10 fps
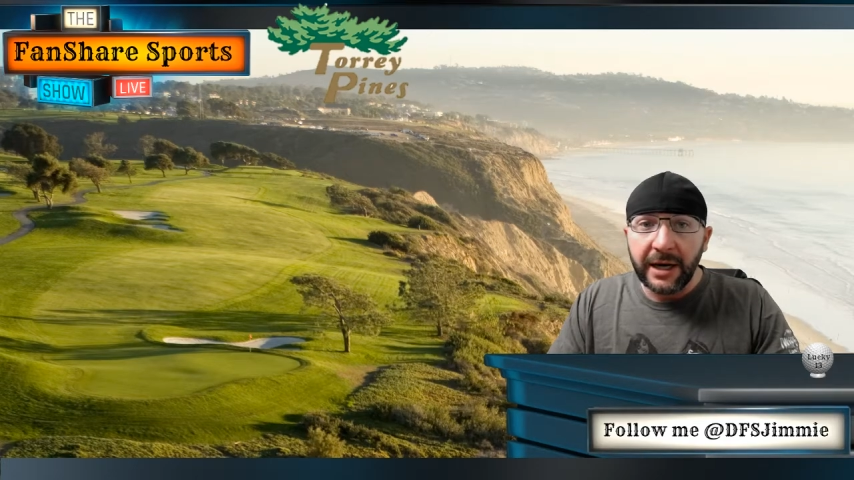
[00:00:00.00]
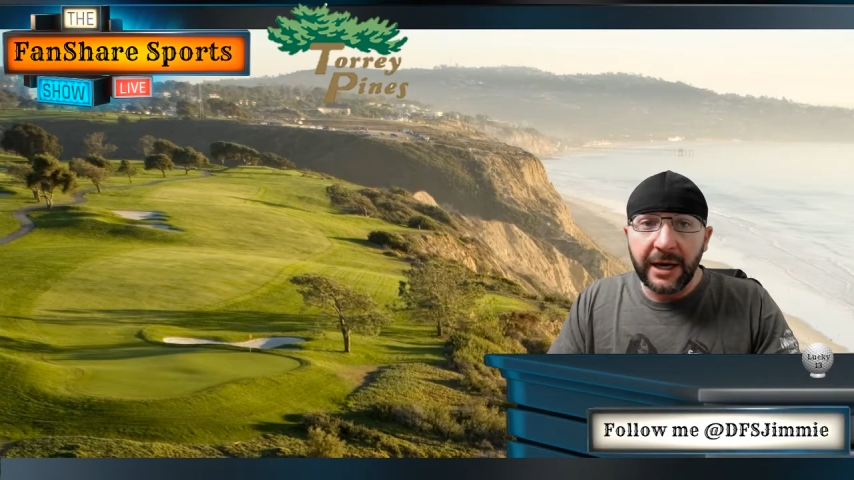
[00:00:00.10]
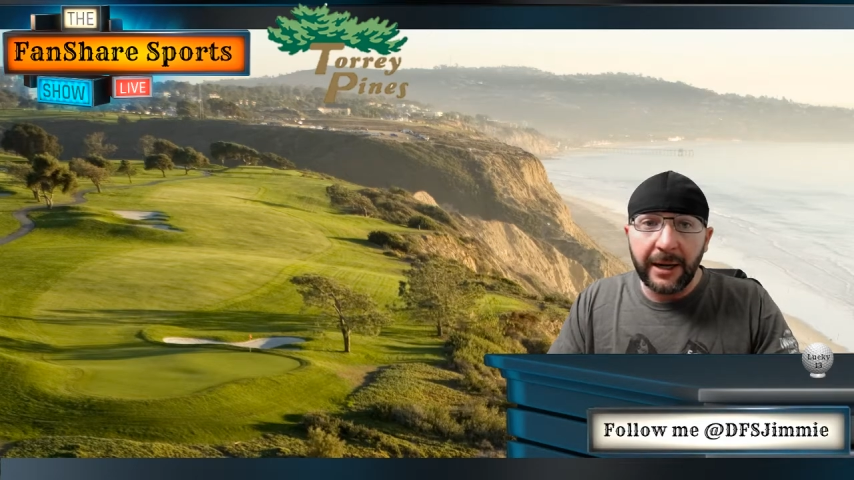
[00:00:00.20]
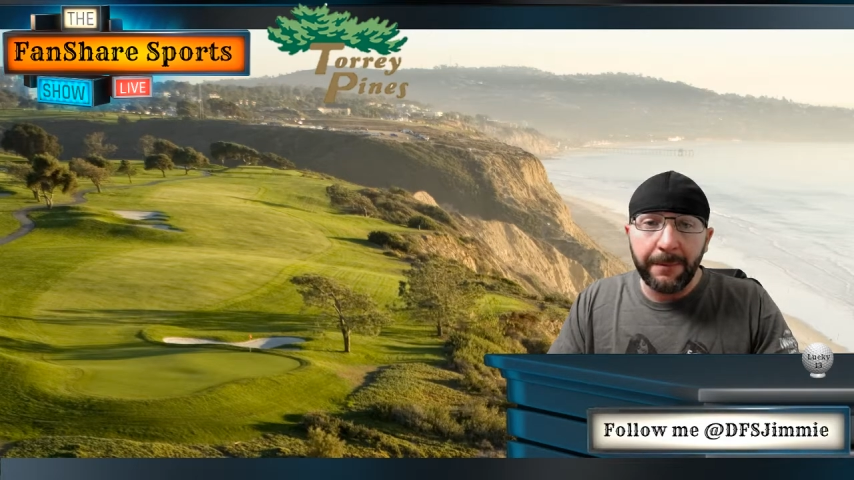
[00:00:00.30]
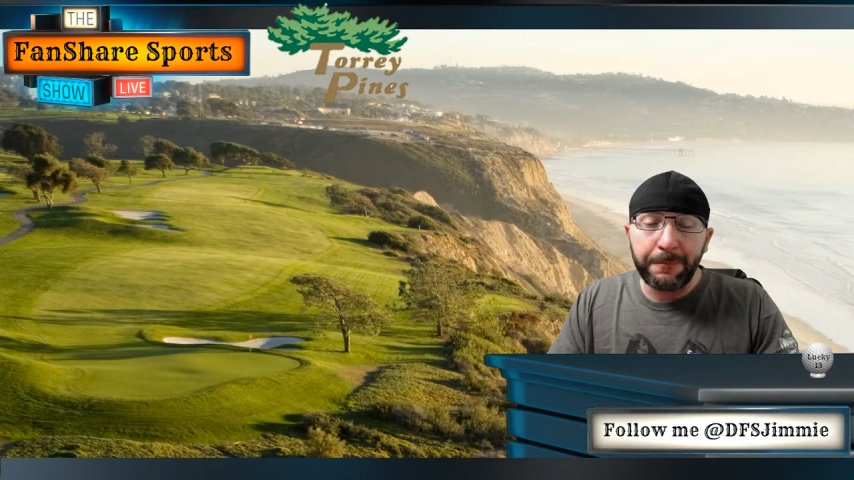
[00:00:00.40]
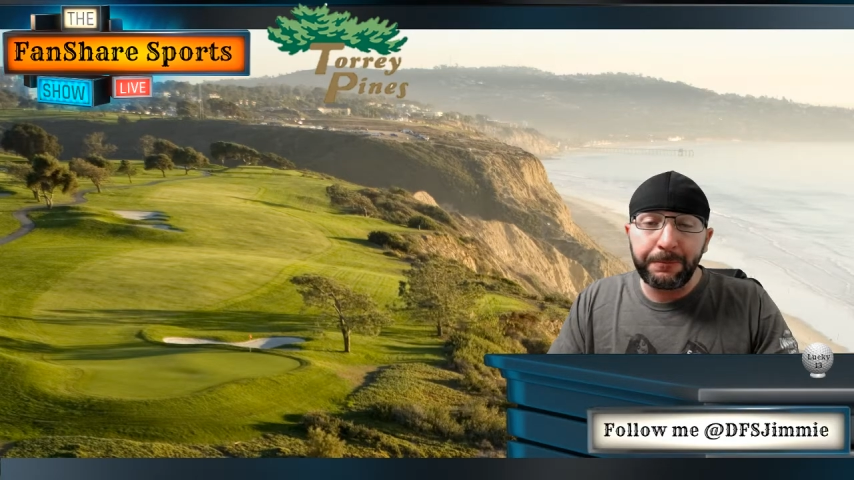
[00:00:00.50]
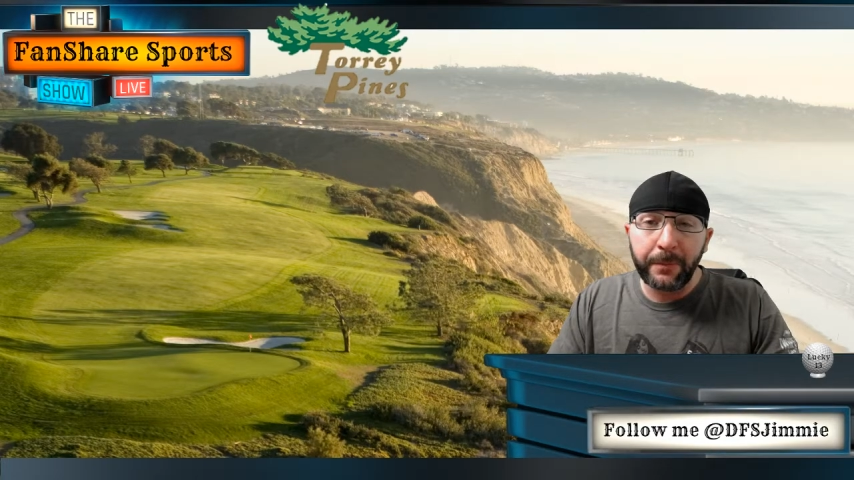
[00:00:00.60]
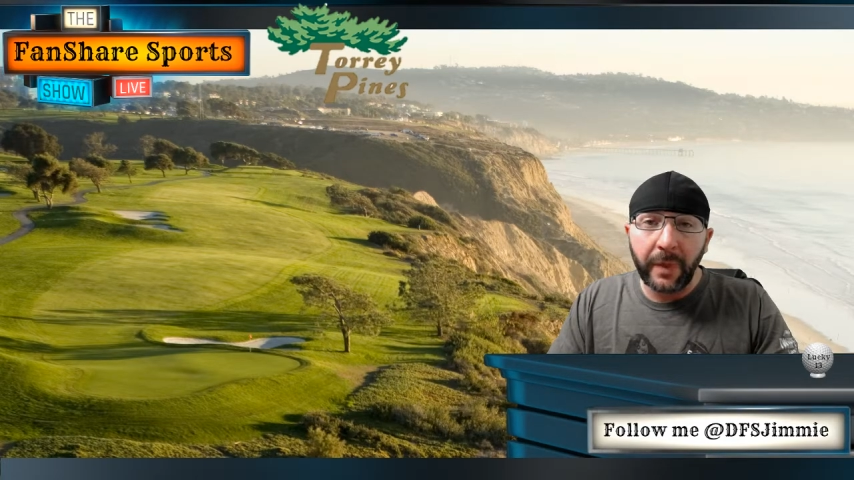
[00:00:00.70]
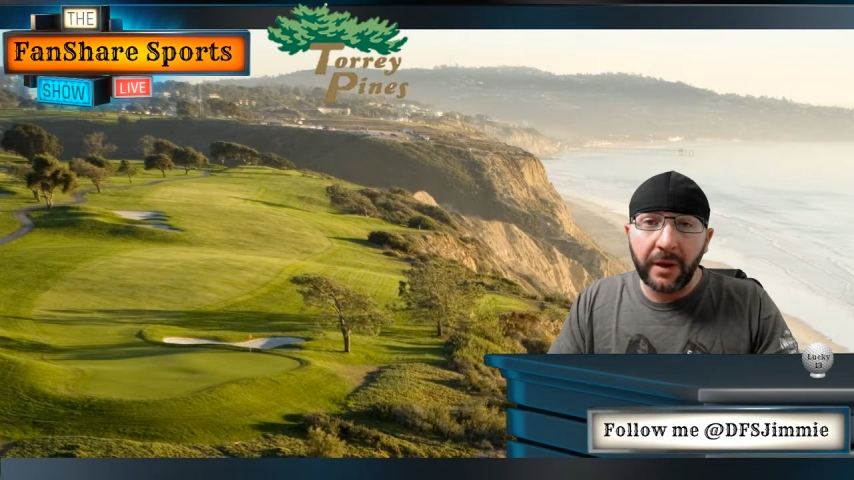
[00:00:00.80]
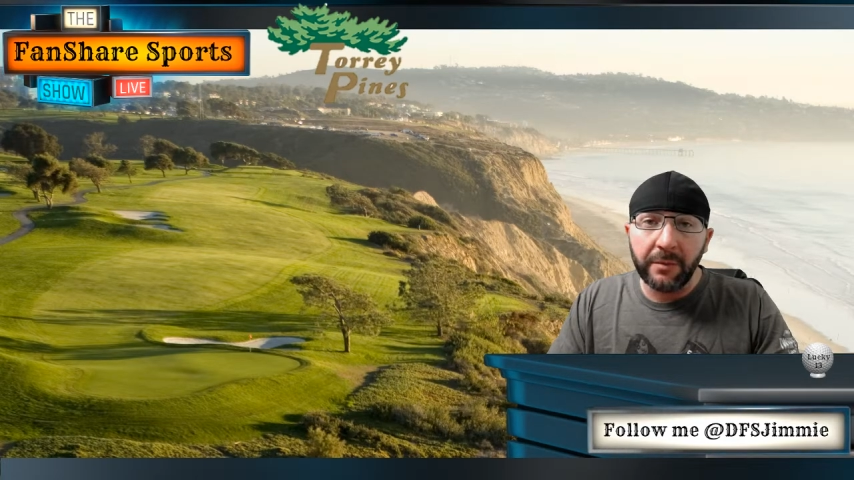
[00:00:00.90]

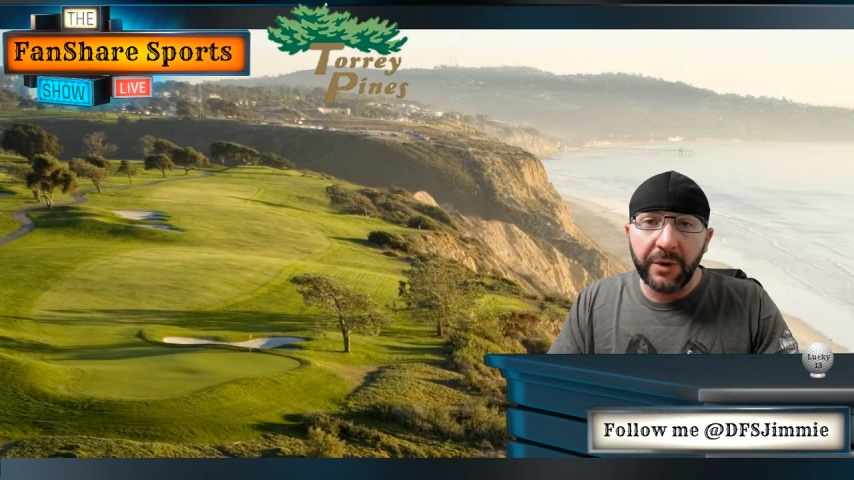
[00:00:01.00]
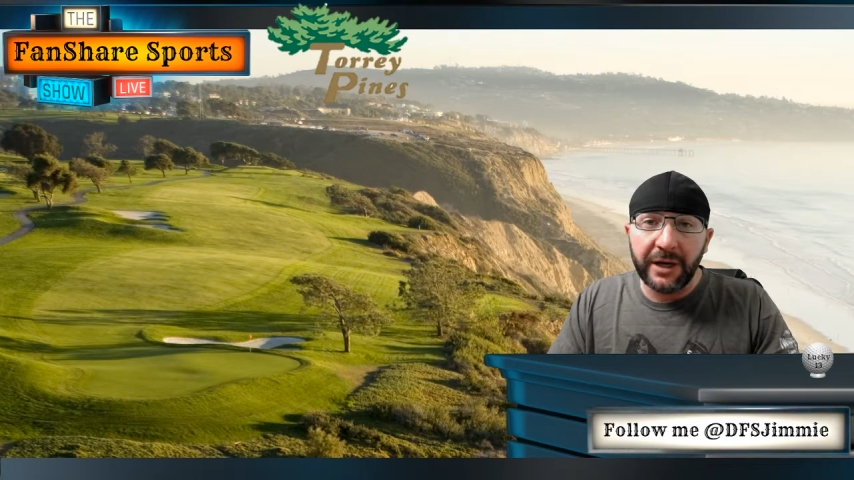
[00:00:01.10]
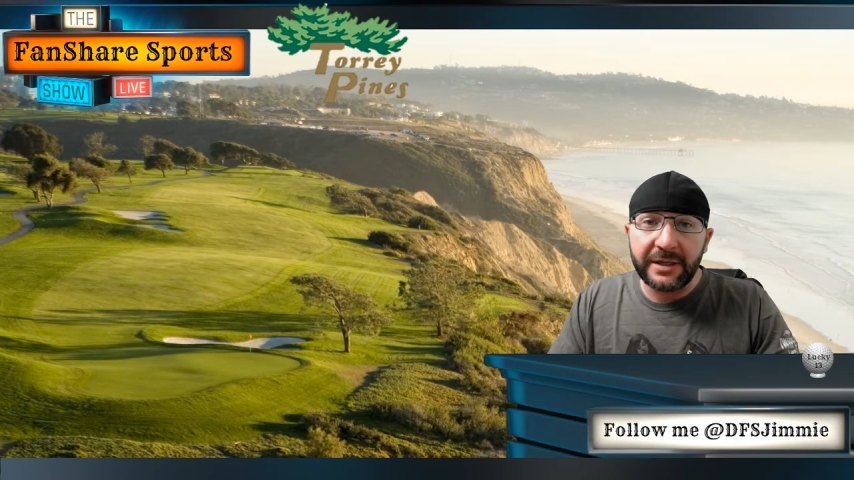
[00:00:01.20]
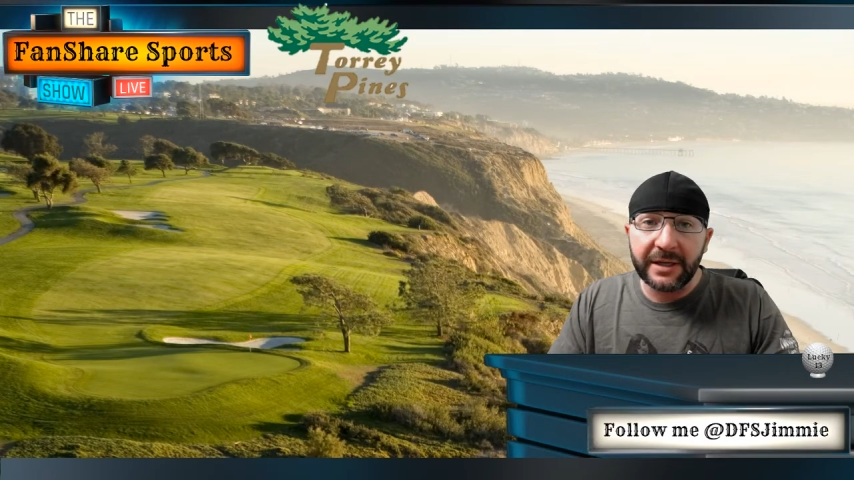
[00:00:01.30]
but